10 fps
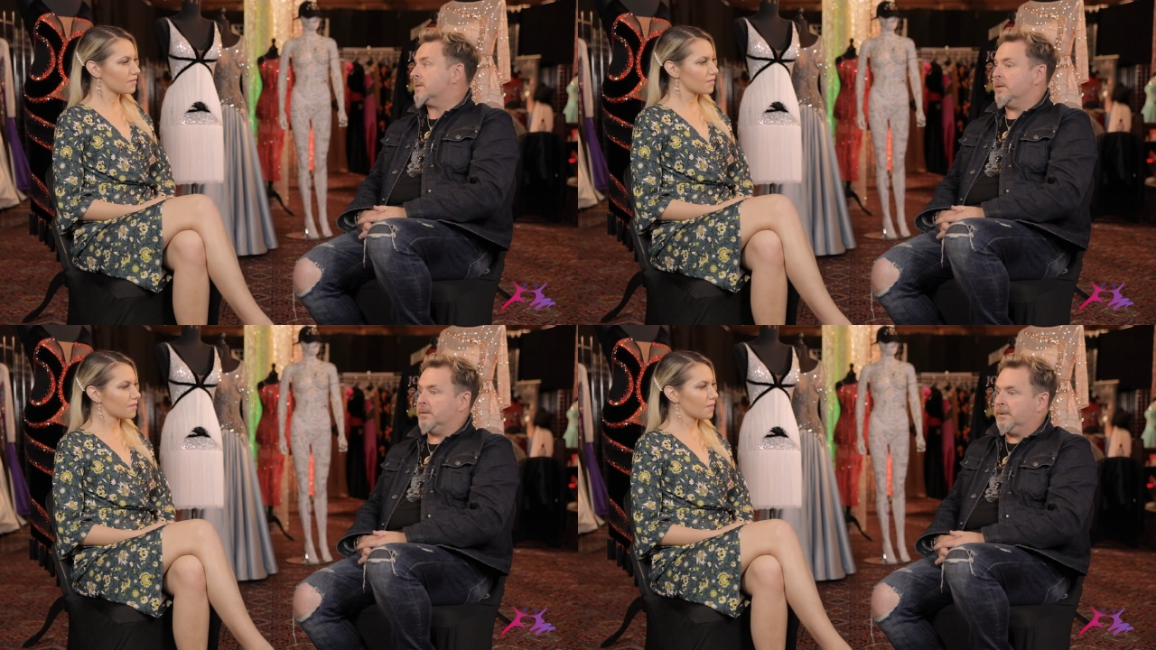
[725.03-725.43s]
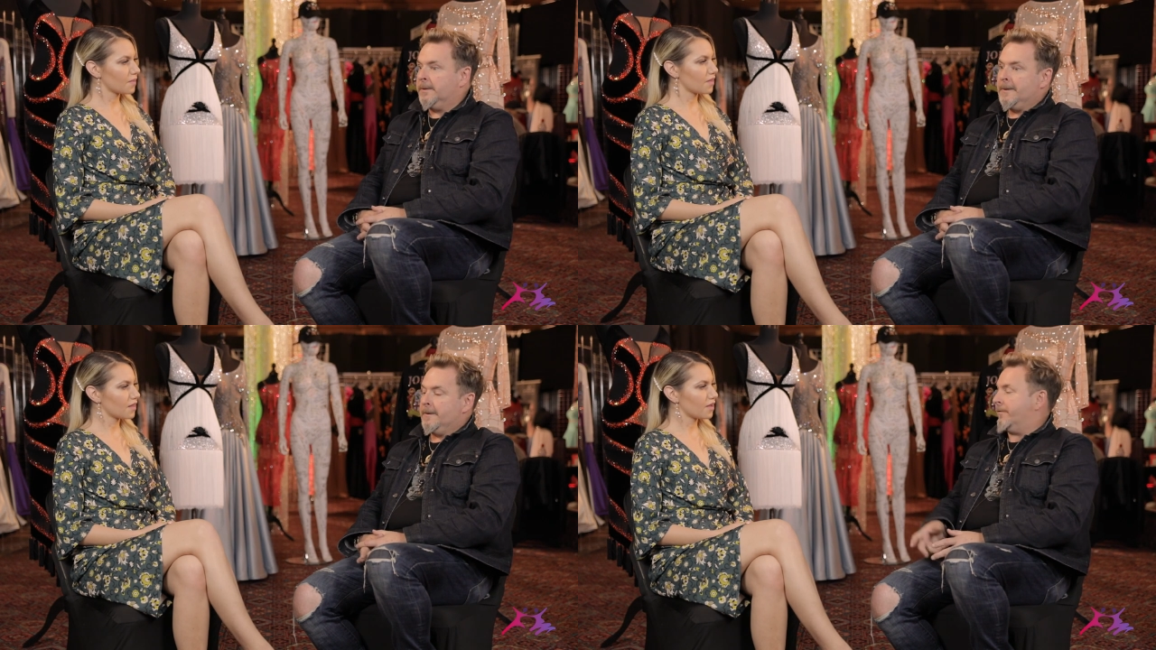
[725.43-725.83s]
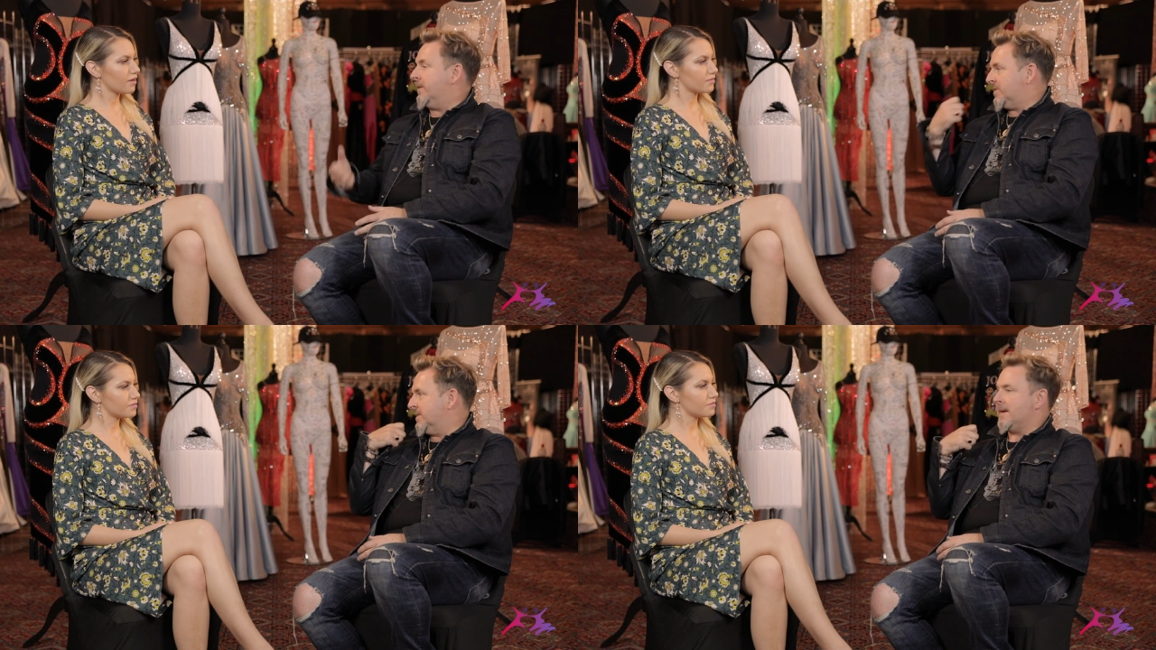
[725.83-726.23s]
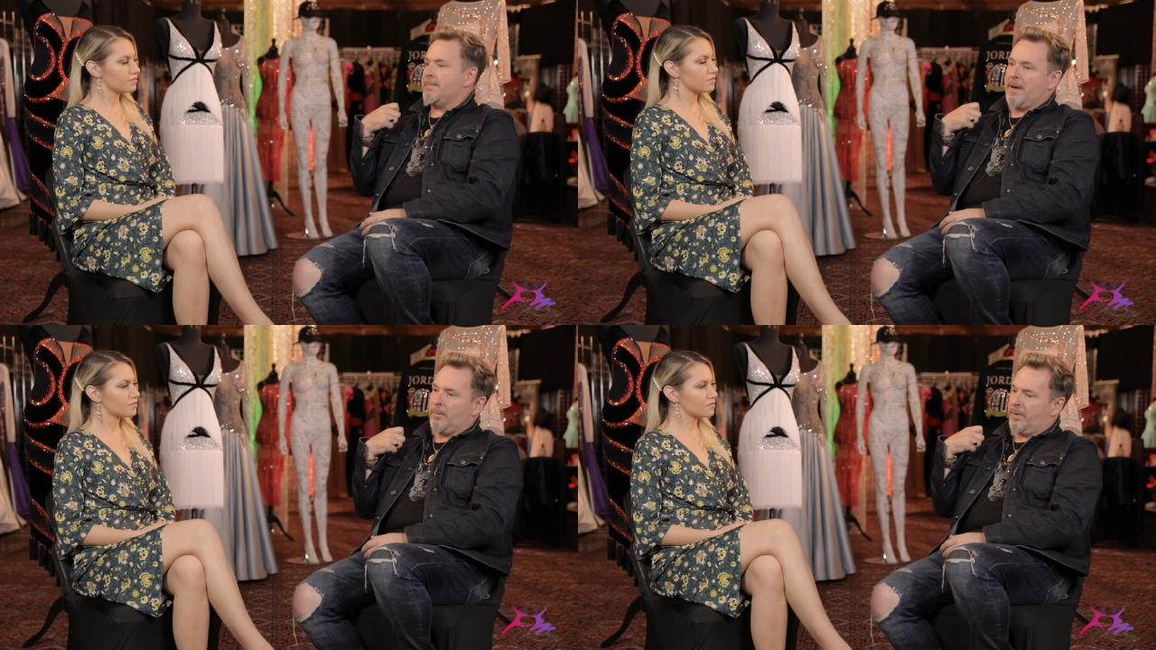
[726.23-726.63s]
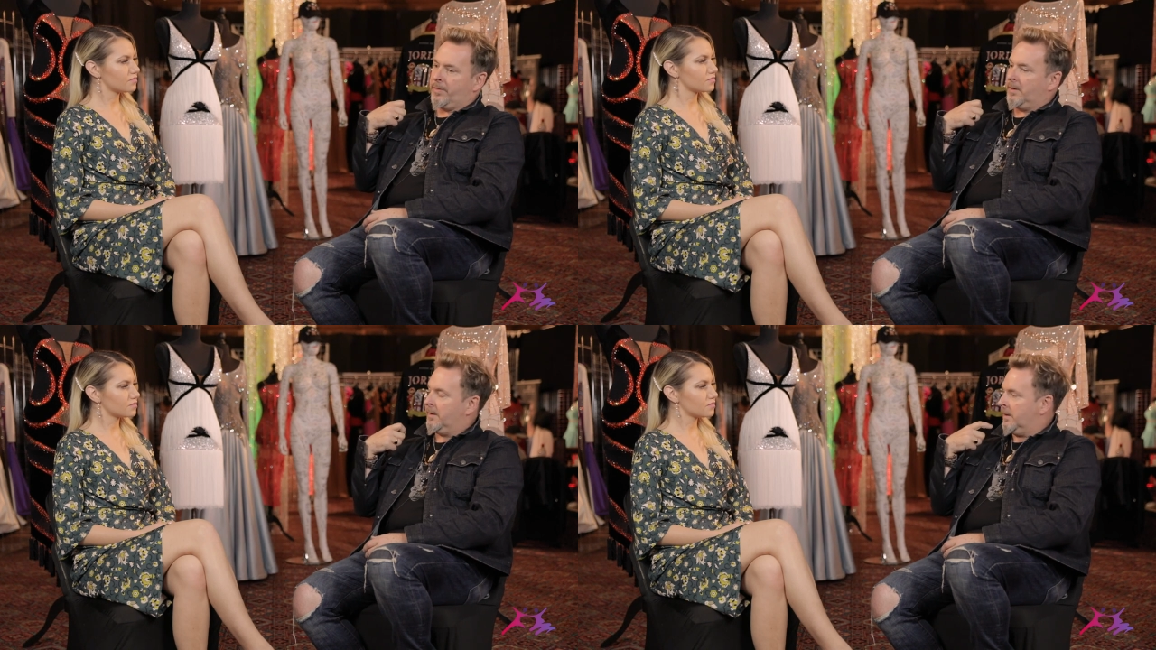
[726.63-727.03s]
Speaker 1: So, for instance, I met
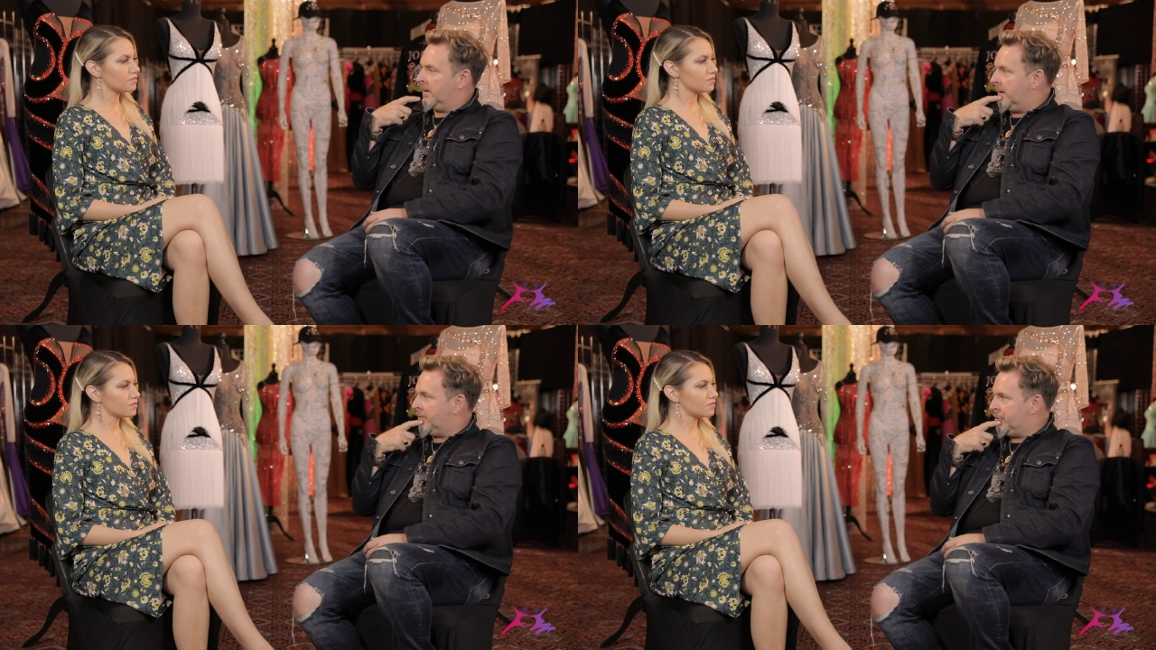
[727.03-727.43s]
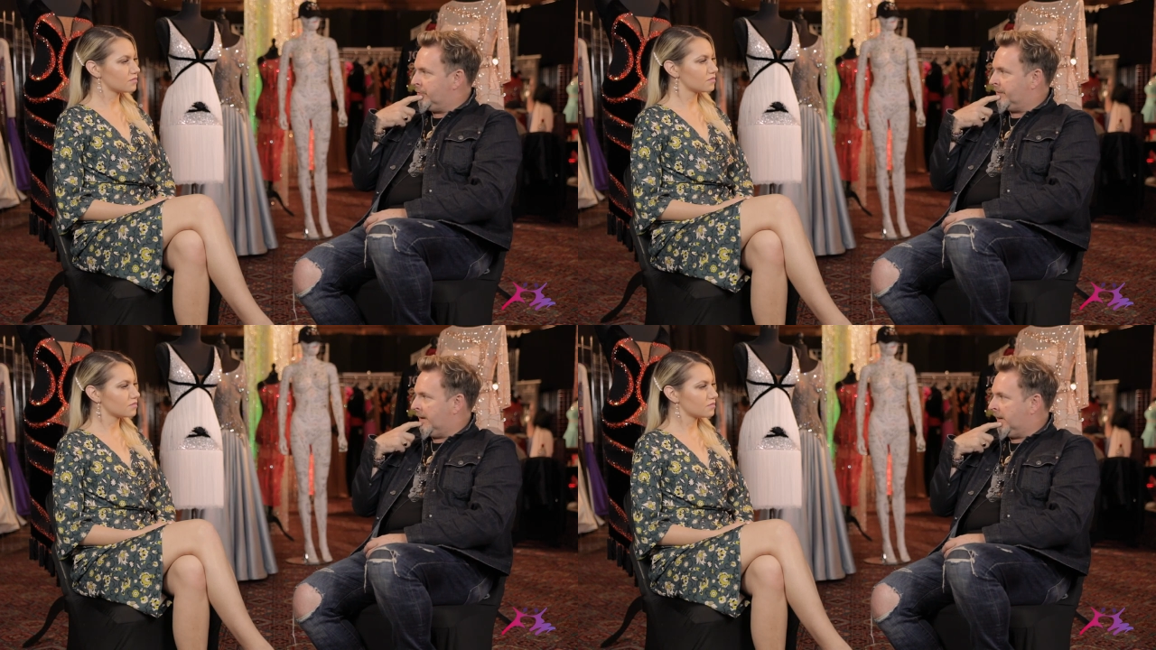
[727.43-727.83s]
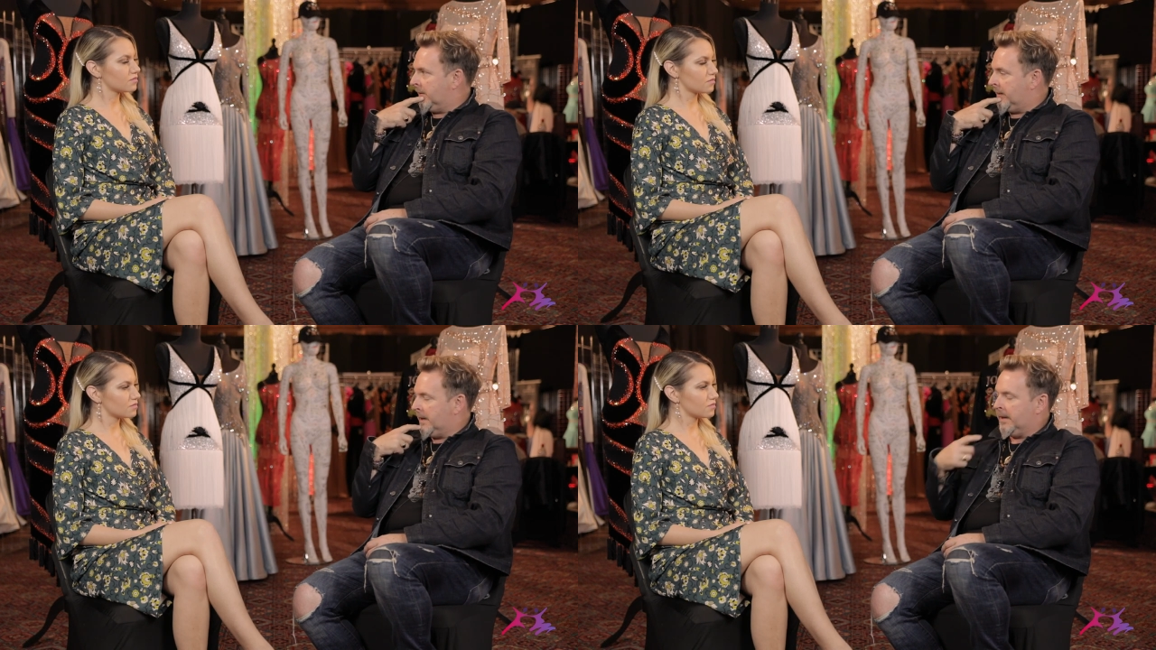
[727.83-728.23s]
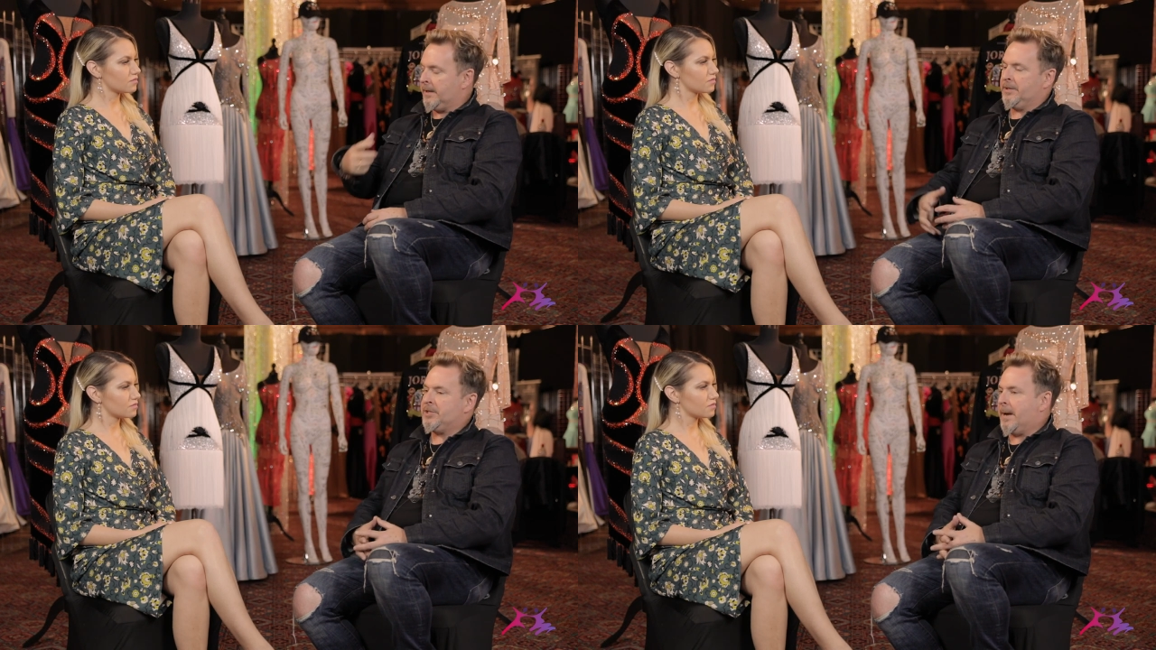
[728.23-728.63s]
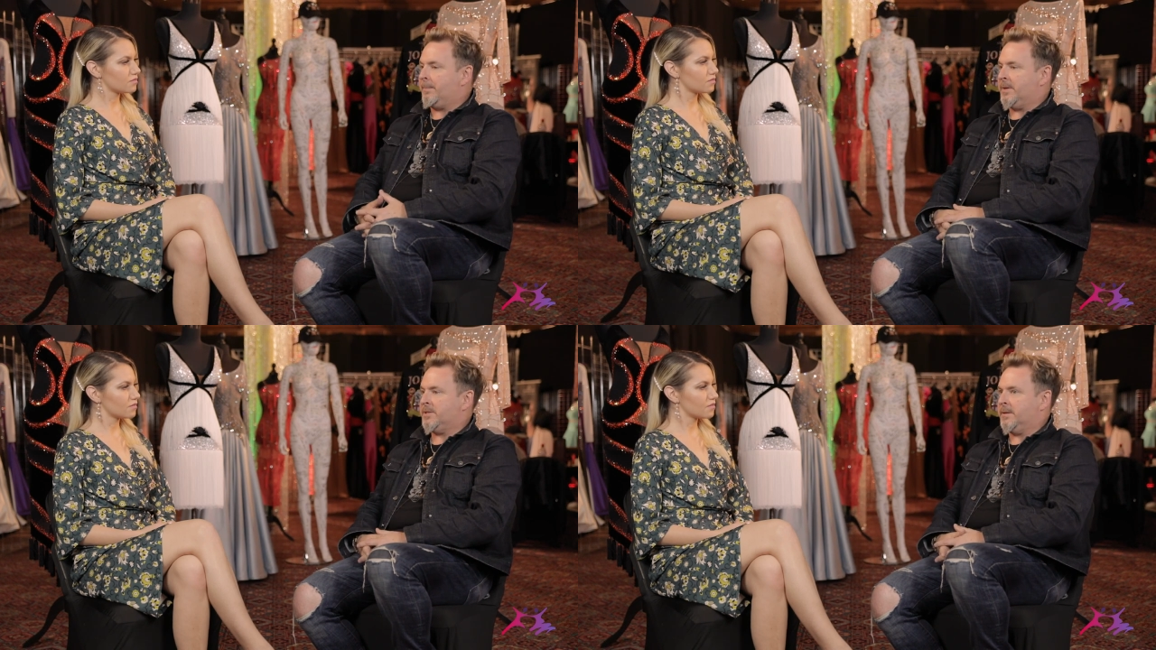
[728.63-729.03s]
with the little uh, juvenile uh,
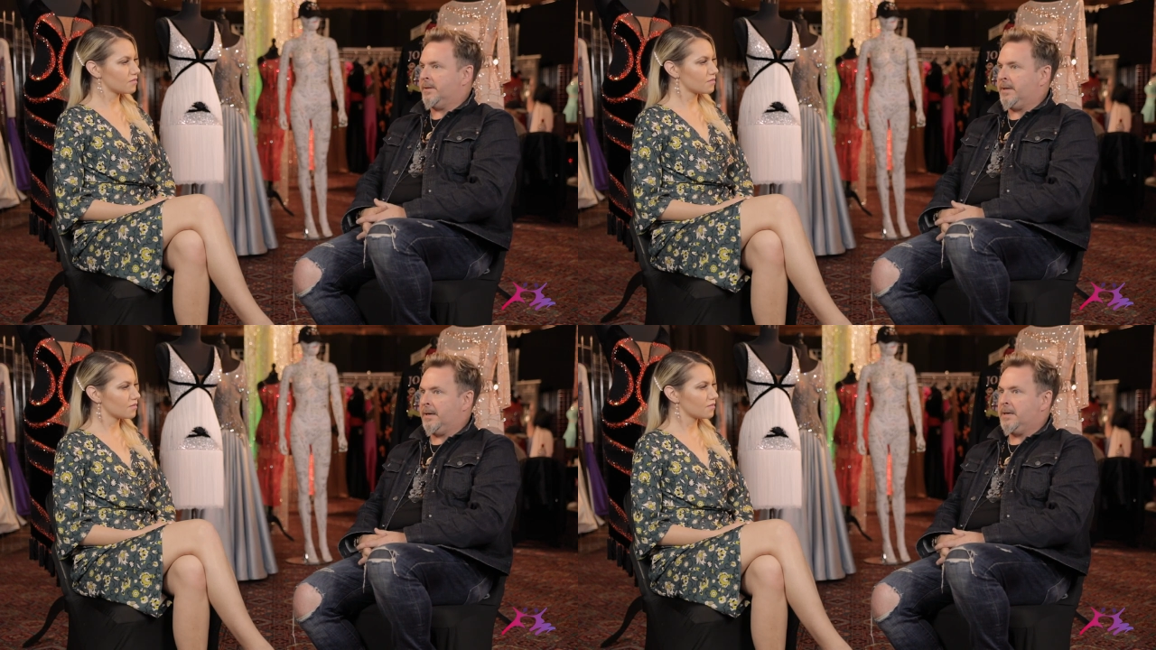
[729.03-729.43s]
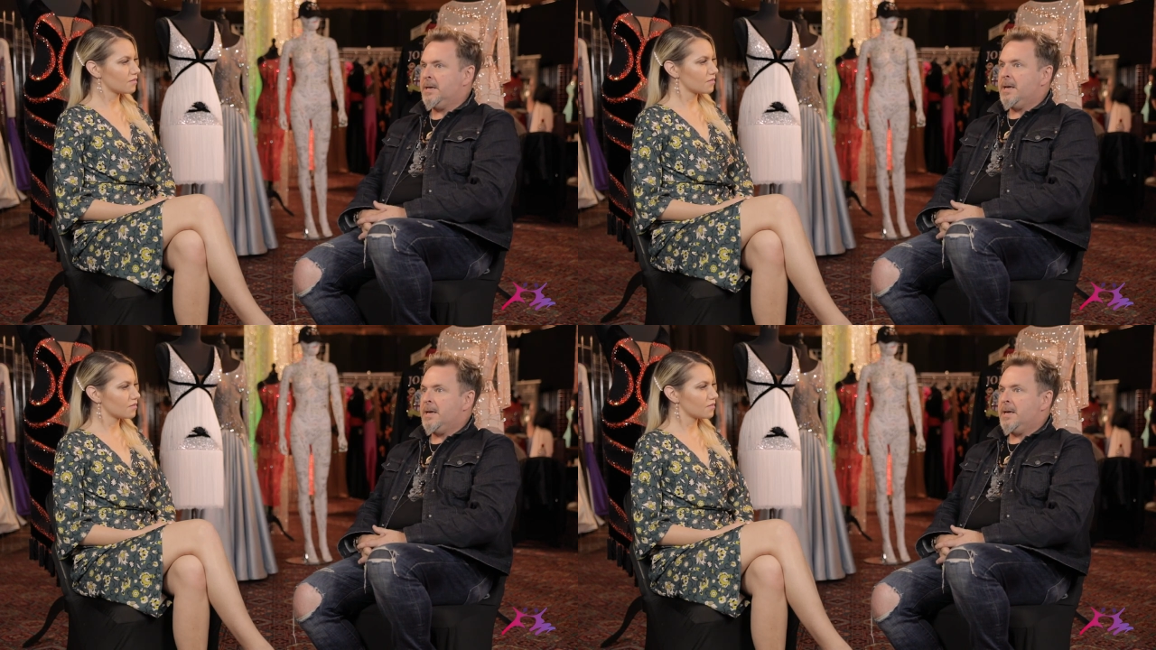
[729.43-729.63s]
champions the other day,